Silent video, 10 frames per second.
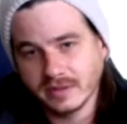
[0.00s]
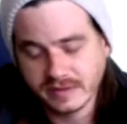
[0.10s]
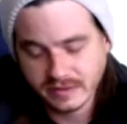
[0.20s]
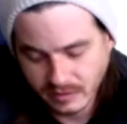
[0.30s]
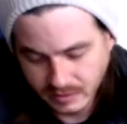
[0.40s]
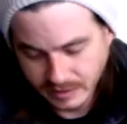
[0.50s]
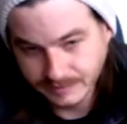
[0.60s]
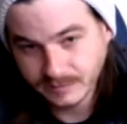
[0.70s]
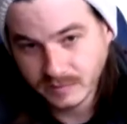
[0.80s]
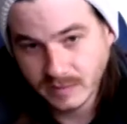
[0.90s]

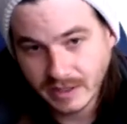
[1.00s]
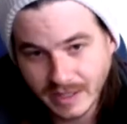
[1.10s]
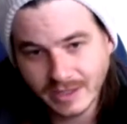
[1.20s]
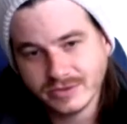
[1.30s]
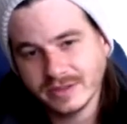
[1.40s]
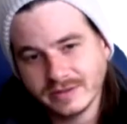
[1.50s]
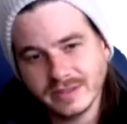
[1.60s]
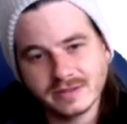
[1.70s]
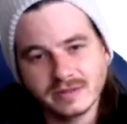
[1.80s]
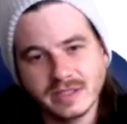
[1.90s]
necessarily. Actually,
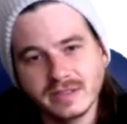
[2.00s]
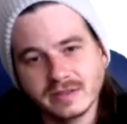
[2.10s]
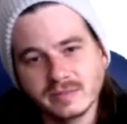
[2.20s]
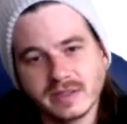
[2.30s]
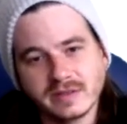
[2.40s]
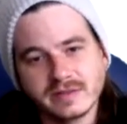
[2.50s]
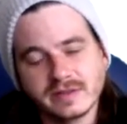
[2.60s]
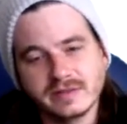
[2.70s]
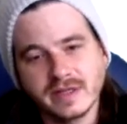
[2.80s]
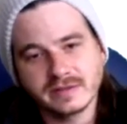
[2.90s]
it does because
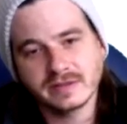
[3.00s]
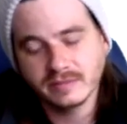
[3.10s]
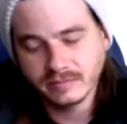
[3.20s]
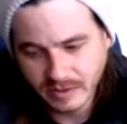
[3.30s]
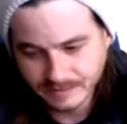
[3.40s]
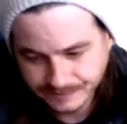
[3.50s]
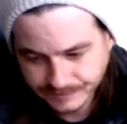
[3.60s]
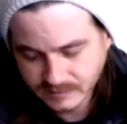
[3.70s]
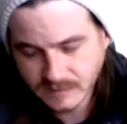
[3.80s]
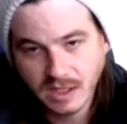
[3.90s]
this desk, but
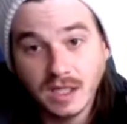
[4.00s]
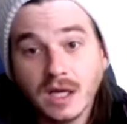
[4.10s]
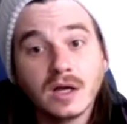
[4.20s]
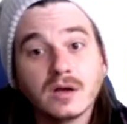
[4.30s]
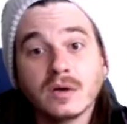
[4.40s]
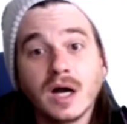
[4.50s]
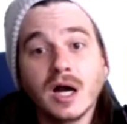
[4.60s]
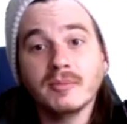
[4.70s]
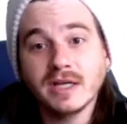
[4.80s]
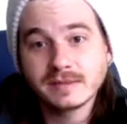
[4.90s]

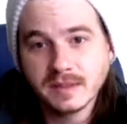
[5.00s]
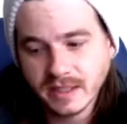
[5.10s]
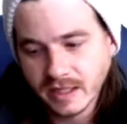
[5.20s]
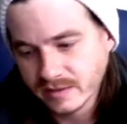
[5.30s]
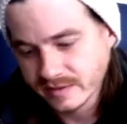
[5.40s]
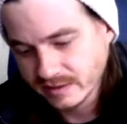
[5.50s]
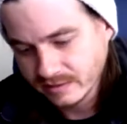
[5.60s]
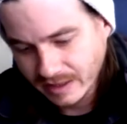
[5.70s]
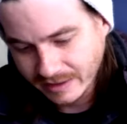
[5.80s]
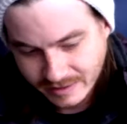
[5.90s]
I'm not splitting hairs
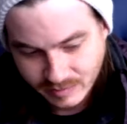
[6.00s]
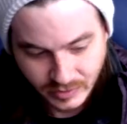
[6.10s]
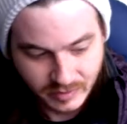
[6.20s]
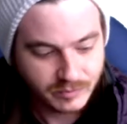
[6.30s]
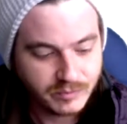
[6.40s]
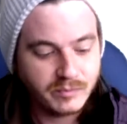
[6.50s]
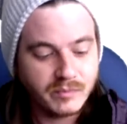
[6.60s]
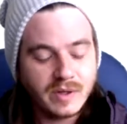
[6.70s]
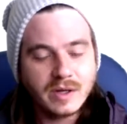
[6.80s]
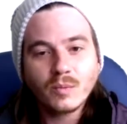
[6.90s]
at this point.
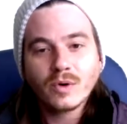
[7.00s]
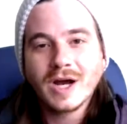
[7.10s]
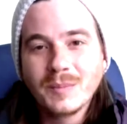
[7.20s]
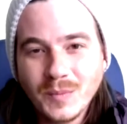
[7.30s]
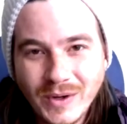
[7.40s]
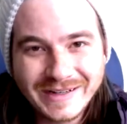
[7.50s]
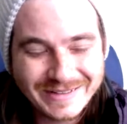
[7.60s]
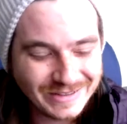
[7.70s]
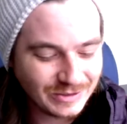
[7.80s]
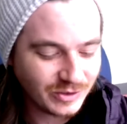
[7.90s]
What I'm wanting
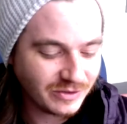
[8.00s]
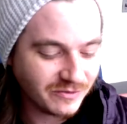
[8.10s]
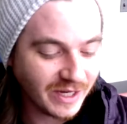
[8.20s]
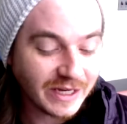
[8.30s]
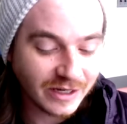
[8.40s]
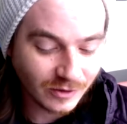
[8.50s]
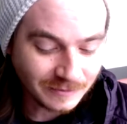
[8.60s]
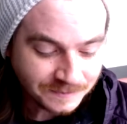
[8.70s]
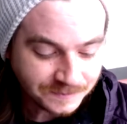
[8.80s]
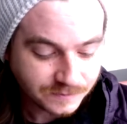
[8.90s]
to convey
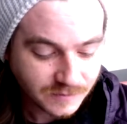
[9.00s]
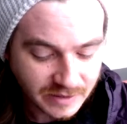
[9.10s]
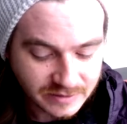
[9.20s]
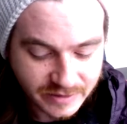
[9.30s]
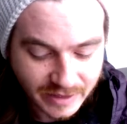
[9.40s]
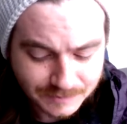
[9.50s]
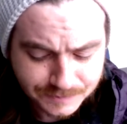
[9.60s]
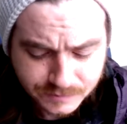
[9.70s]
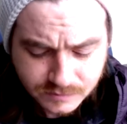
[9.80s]
here is that